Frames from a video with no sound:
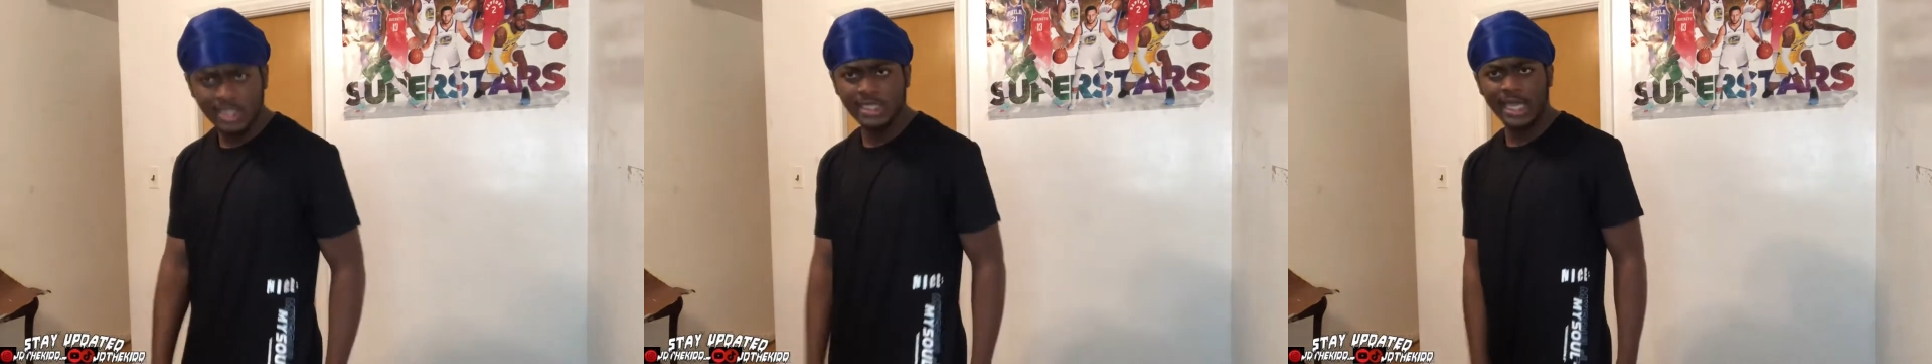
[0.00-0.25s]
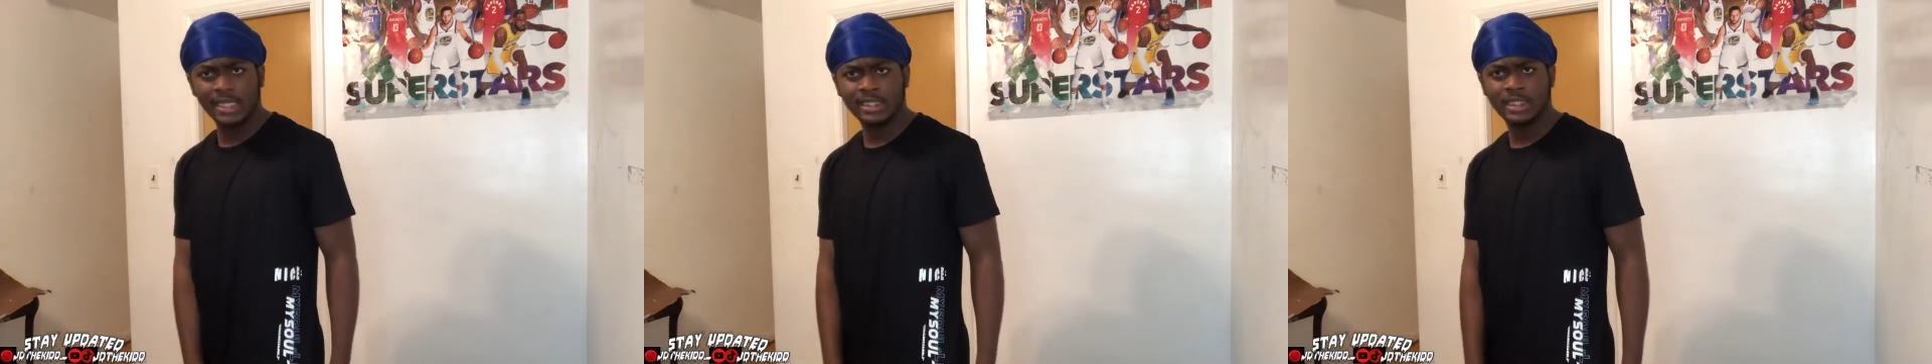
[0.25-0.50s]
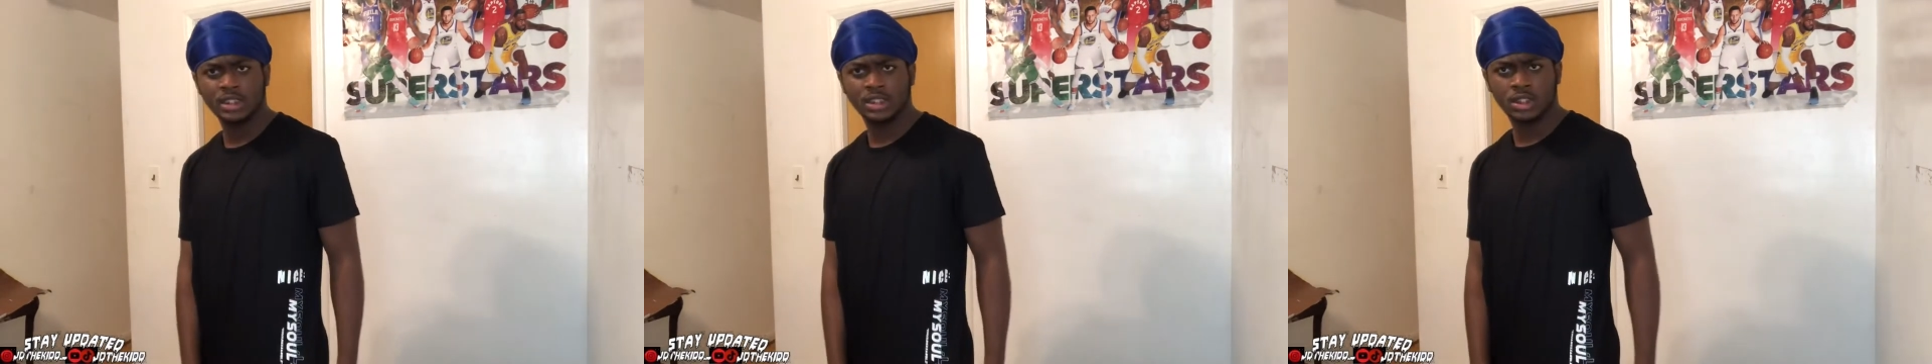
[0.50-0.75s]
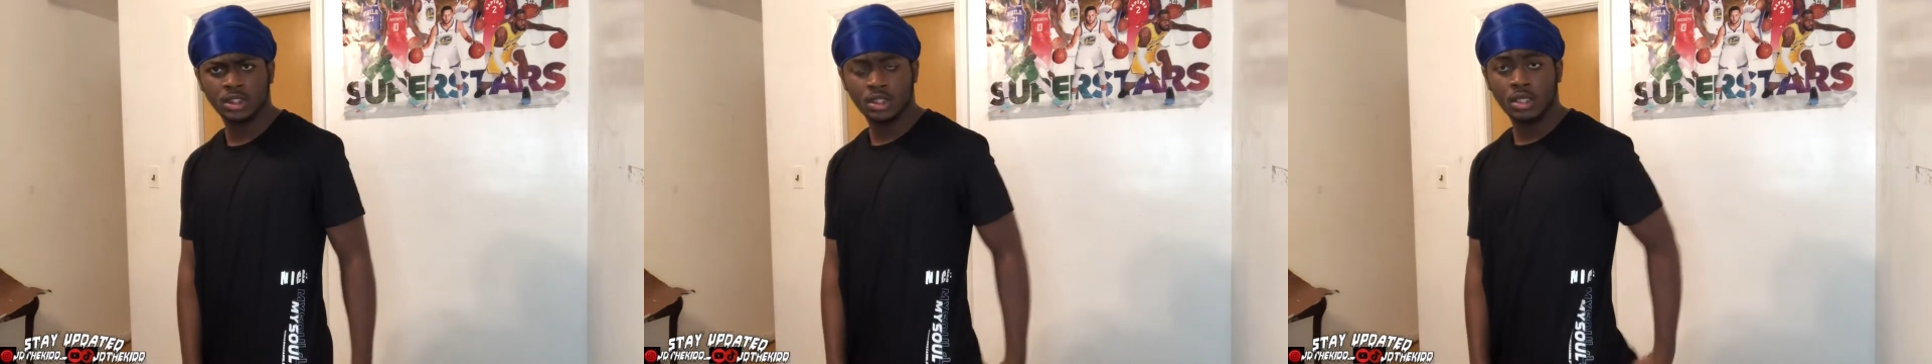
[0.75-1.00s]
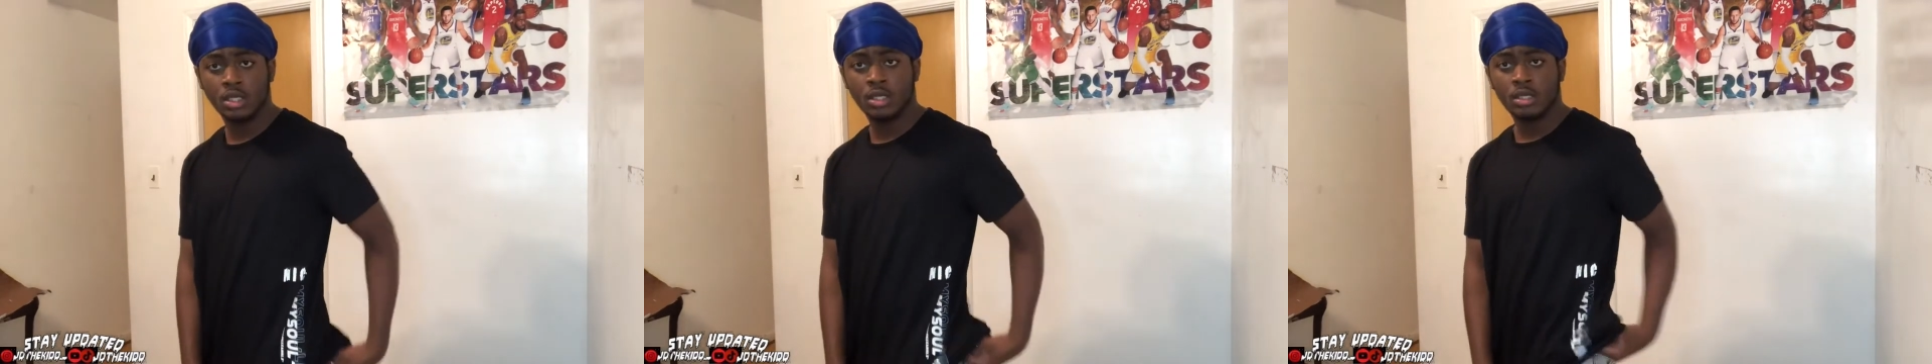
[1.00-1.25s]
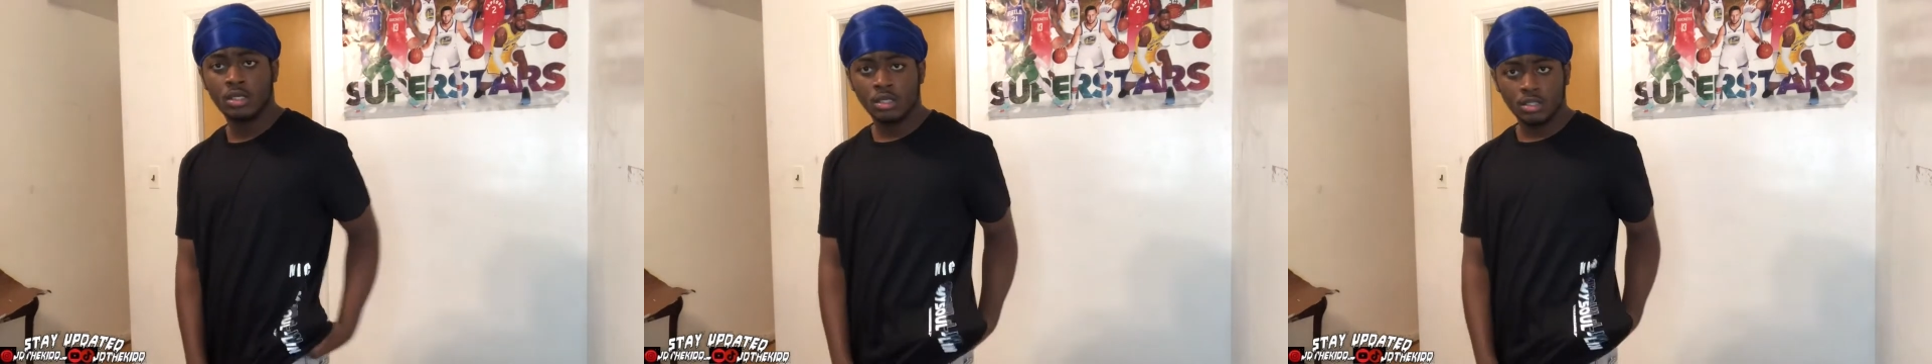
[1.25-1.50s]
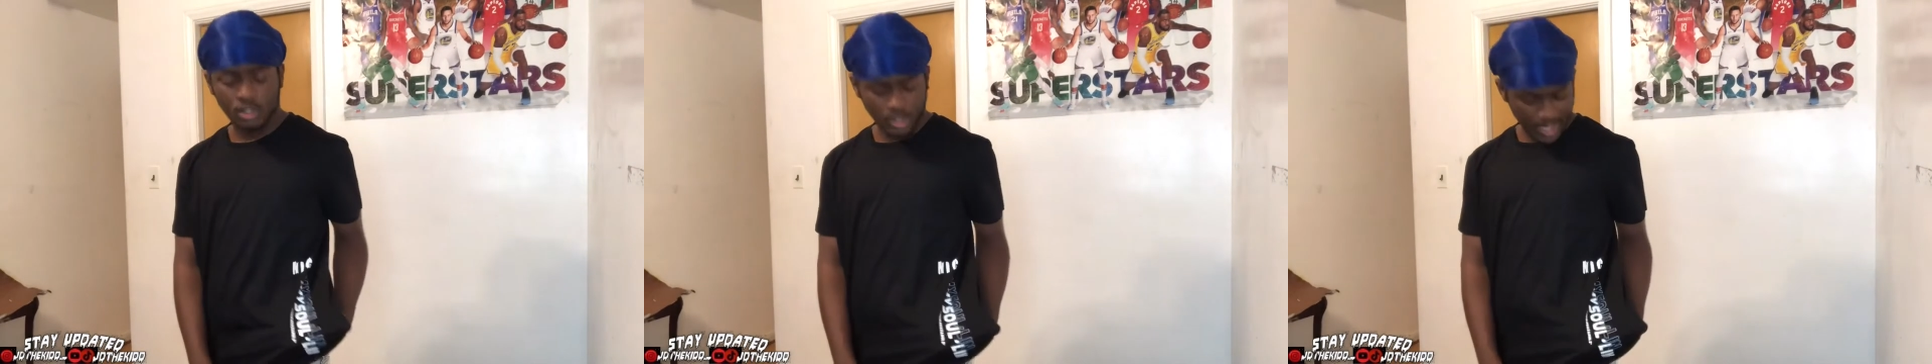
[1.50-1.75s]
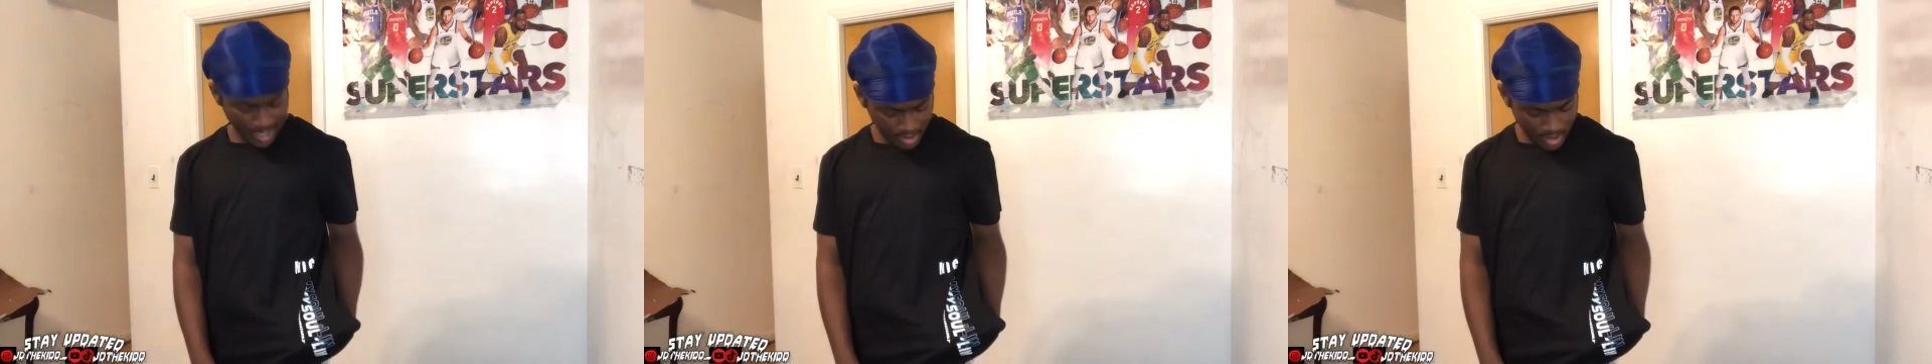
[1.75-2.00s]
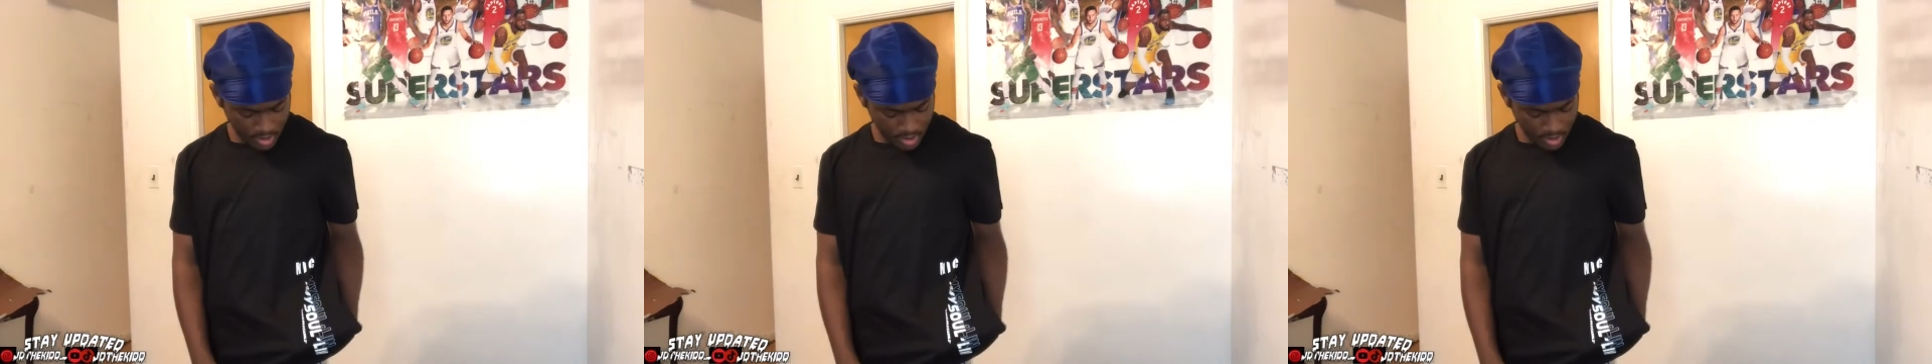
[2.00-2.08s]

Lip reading: look at this. Look at